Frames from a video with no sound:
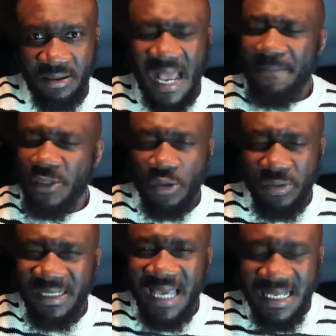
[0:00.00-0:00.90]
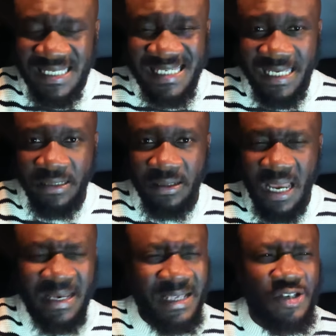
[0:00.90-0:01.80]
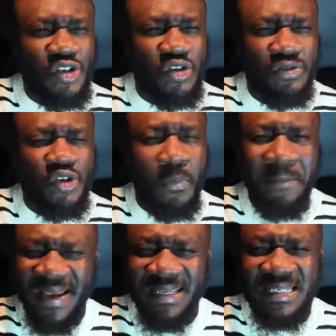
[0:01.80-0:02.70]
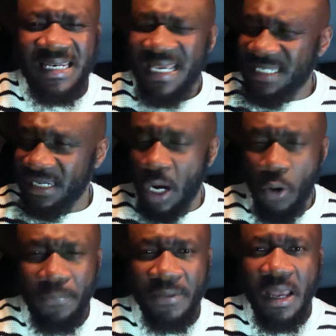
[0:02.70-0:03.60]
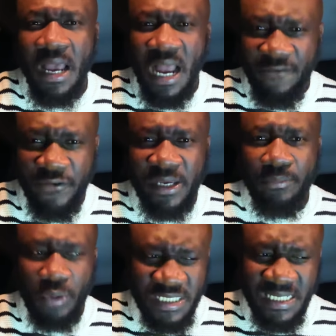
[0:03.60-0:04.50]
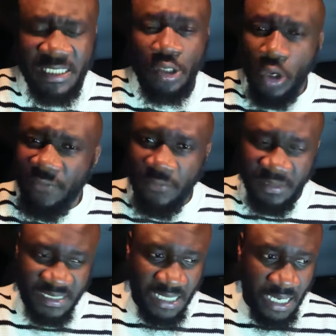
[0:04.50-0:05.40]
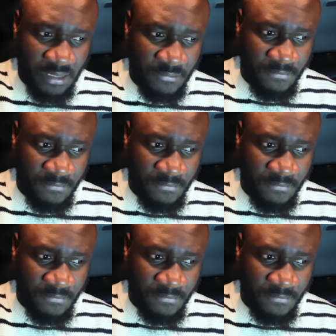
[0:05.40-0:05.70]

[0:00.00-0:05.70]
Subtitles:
Absolutely unseen. And a tremendous lesson. I hope African president learned from this guy.